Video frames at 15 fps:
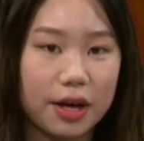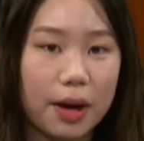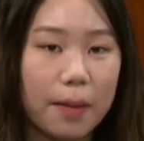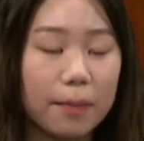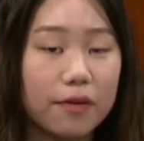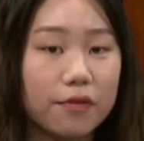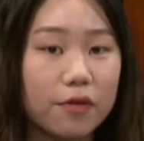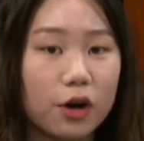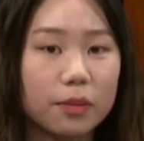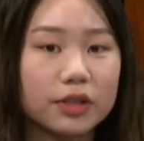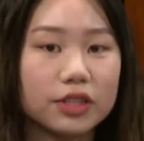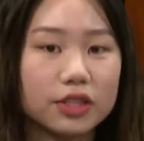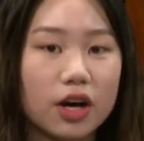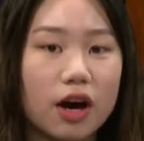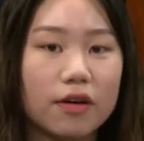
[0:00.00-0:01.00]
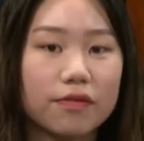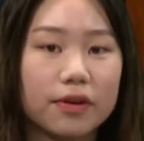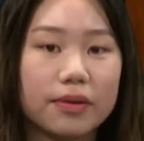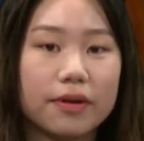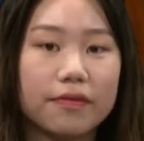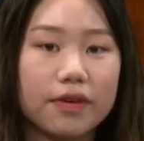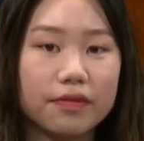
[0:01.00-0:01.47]
Perform a song
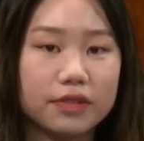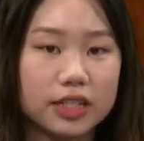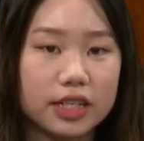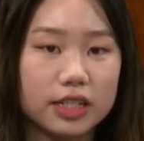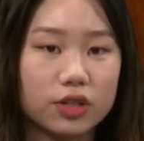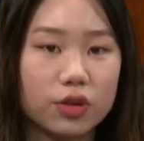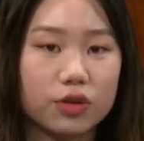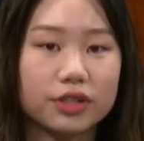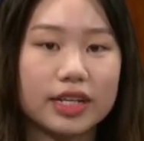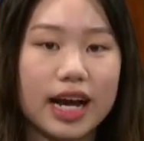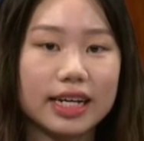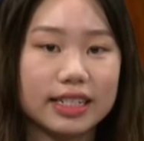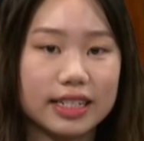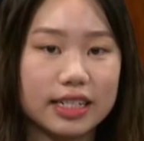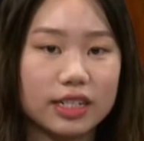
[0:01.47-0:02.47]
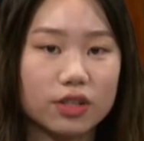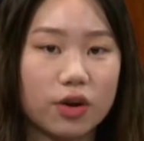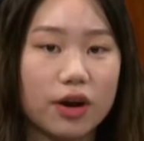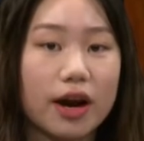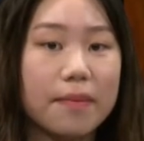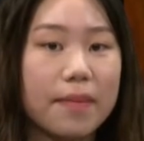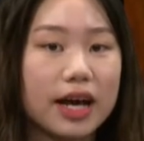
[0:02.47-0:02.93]
from the 50s through 90s
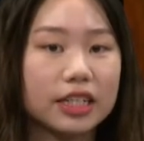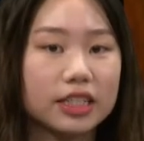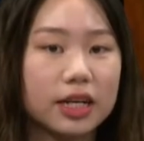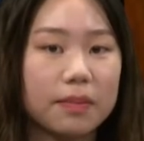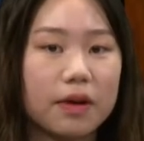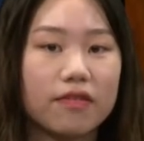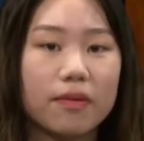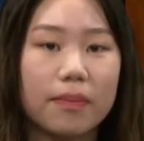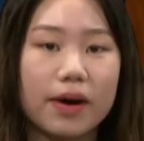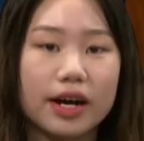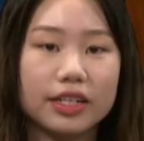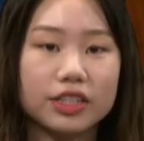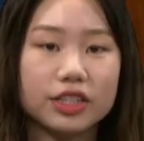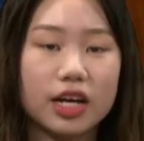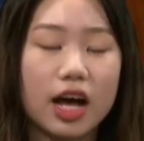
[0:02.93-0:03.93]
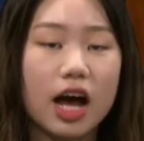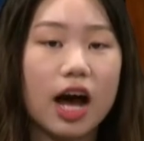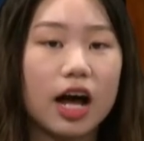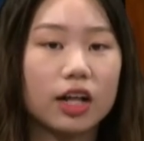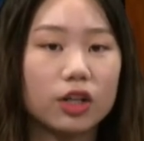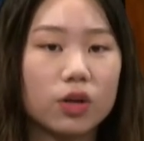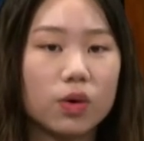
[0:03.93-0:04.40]
or a mashup of a bunch
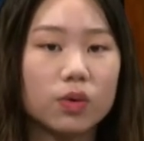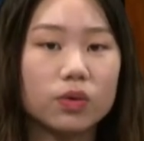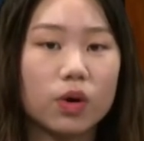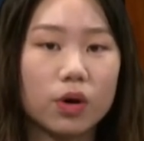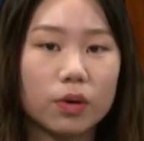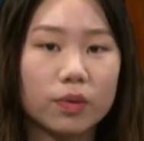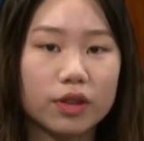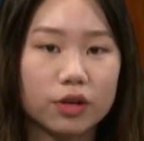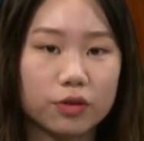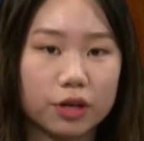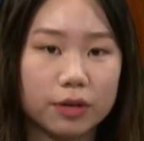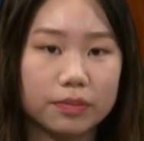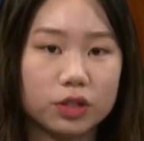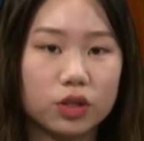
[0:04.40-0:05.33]
alone or with a group,